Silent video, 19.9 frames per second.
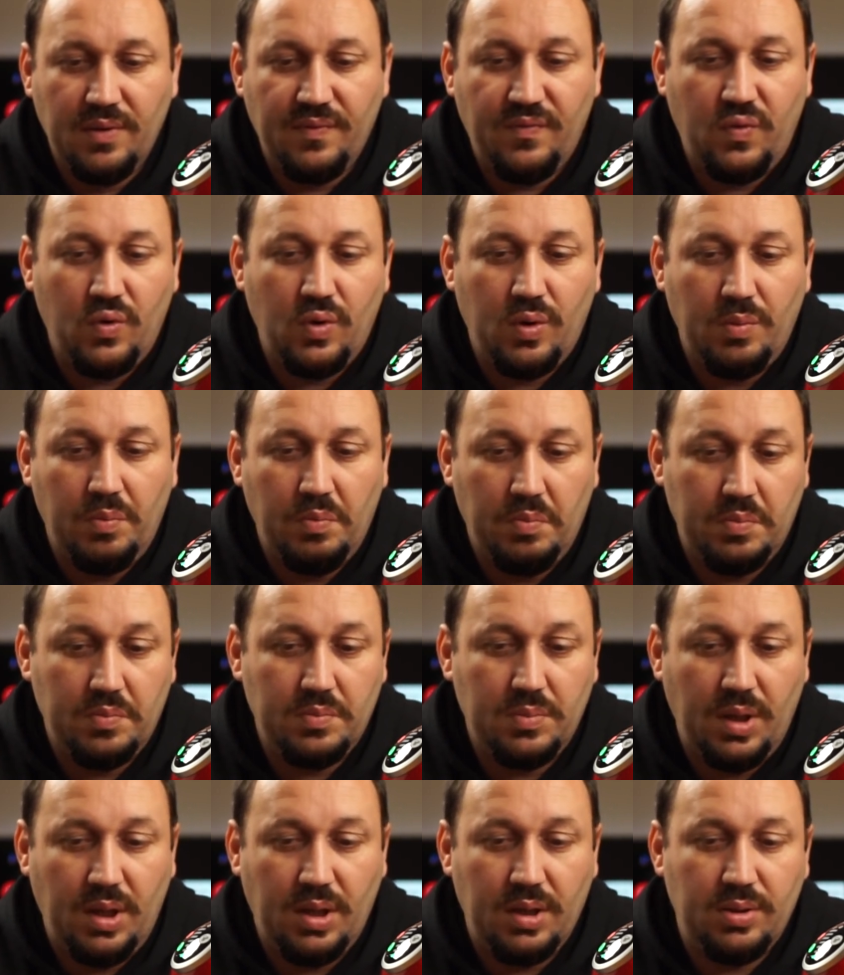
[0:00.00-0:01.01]
foam,
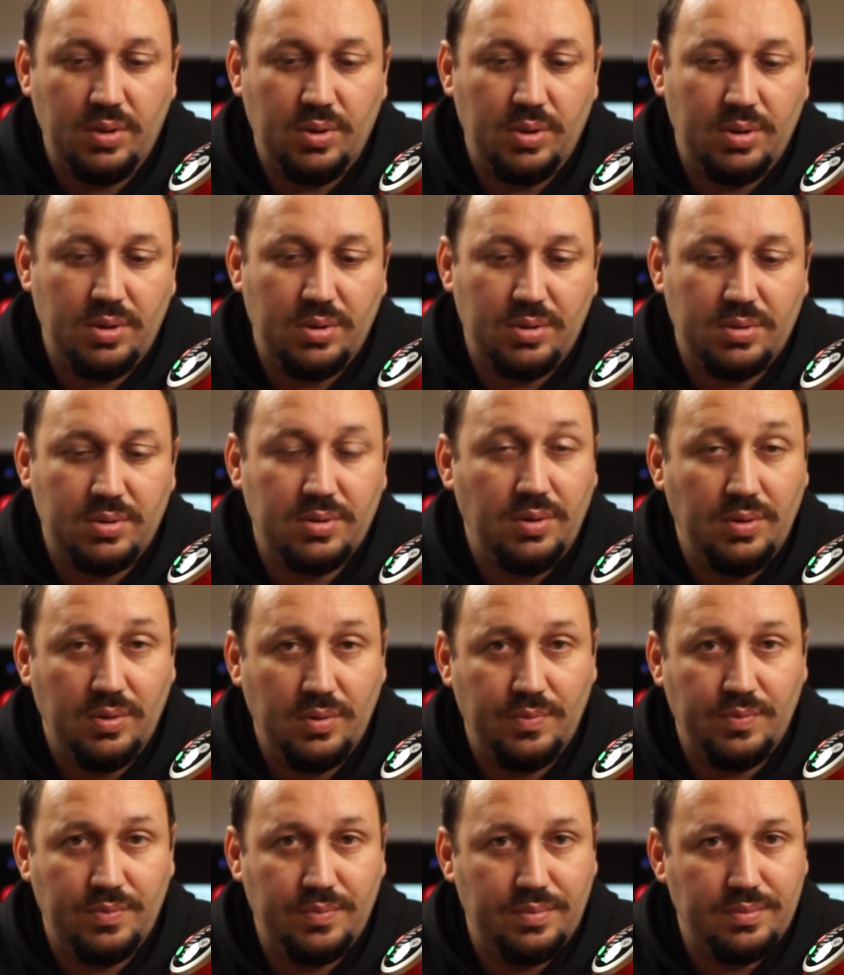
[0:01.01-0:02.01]
and you need
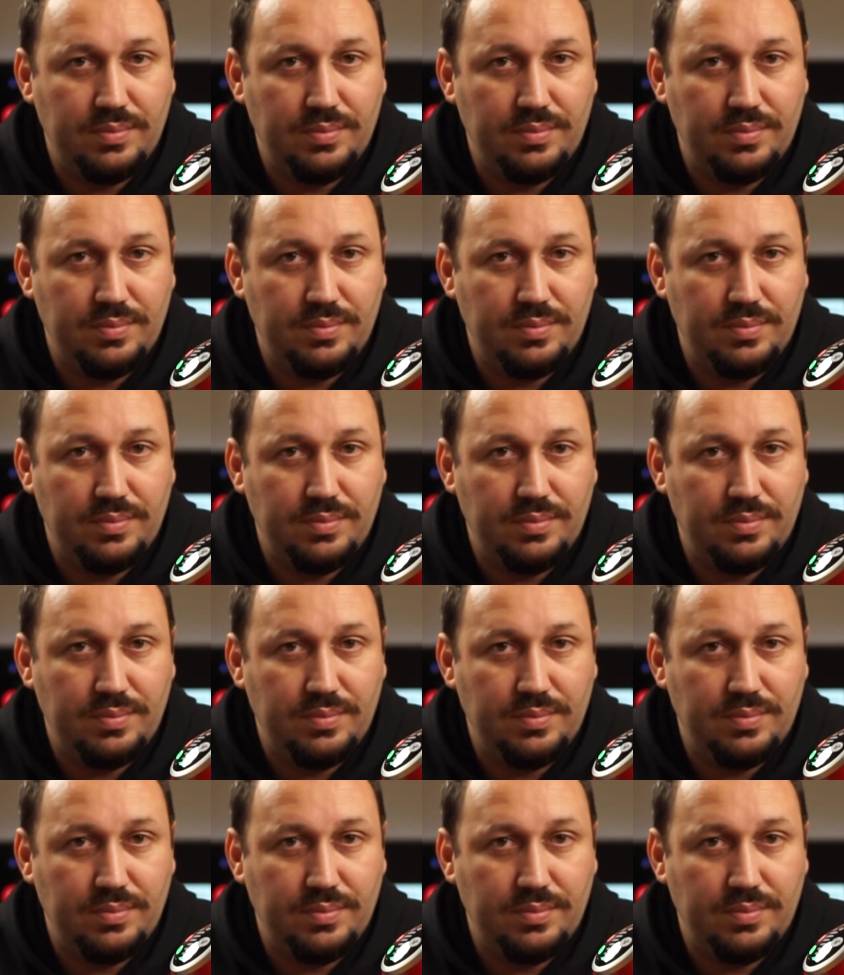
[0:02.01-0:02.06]
to